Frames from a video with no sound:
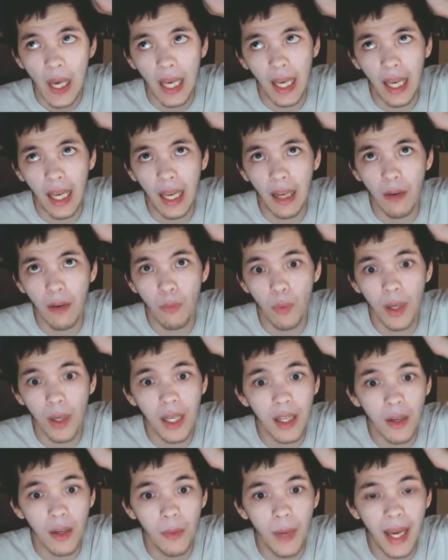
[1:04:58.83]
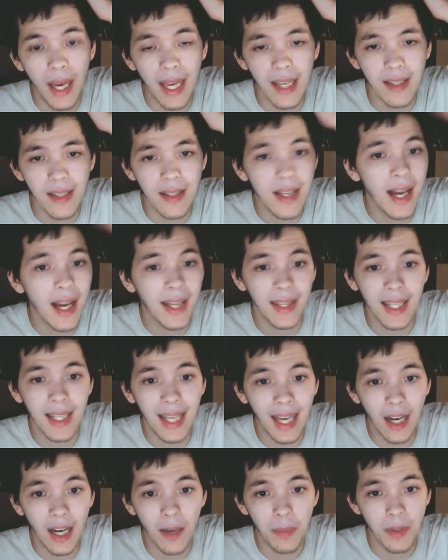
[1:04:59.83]
And running away is not
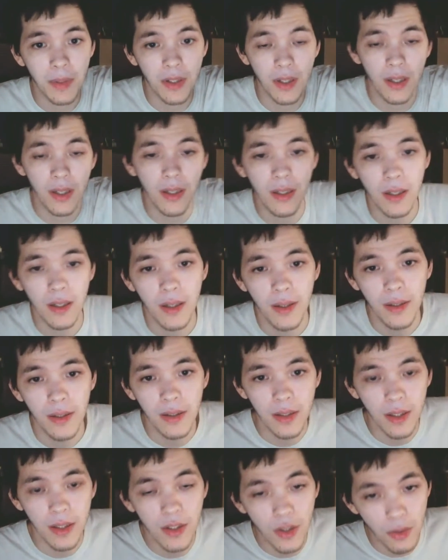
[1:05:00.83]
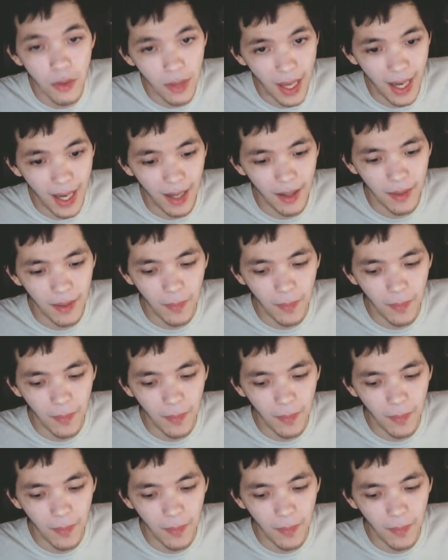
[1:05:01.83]
the option to do that.